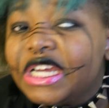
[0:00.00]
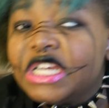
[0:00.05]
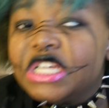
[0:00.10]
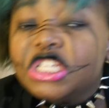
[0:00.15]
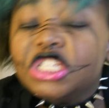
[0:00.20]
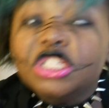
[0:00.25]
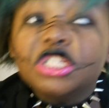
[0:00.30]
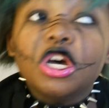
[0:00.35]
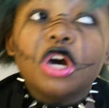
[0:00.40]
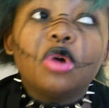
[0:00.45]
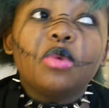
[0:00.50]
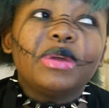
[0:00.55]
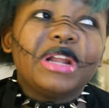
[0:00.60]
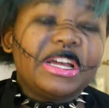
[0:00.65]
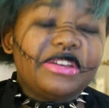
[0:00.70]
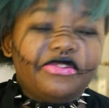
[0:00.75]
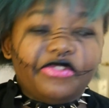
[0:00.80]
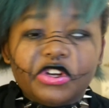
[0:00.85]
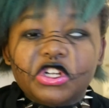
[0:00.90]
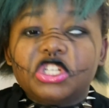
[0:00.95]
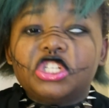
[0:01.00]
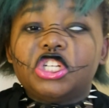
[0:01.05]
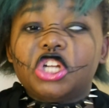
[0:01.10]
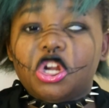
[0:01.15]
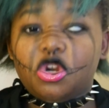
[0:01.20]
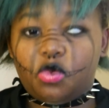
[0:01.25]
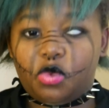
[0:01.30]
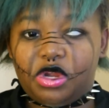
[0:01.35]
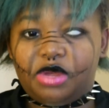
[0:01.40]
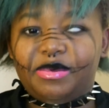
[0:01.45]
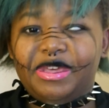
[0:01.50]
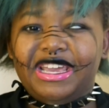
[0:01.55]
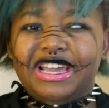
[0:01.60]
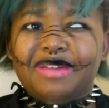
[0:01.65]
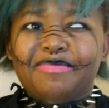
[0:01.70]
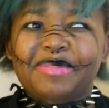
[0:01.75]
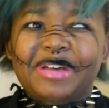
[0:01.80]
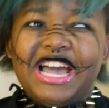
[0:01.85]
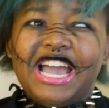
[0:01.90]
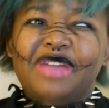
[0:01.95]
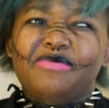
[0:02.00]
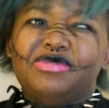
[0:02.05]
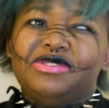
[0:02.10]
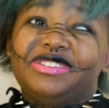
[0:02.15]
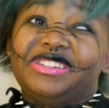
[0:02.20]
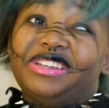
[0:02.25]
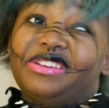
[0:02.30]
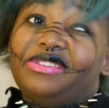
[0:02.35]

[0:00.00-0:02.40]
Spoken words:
So when I first started wearing makeup, I was like